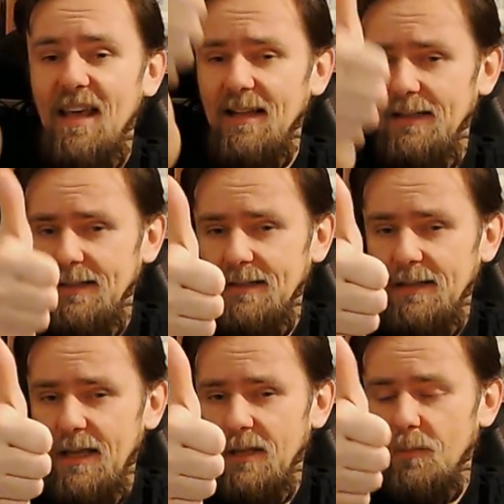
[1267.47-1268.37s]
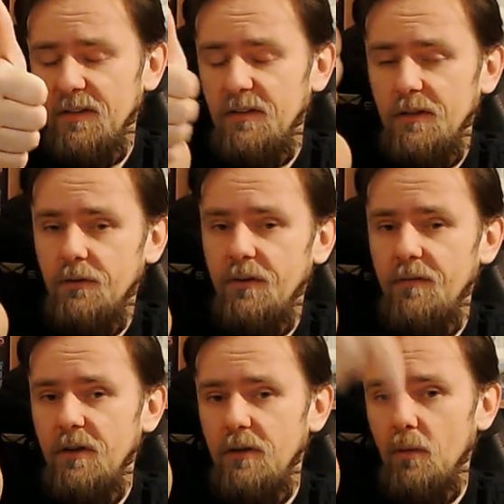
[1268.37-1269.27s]
click the like button under the
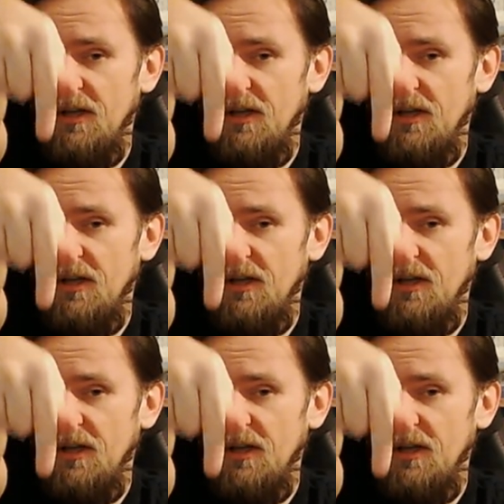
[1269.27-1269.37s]
video,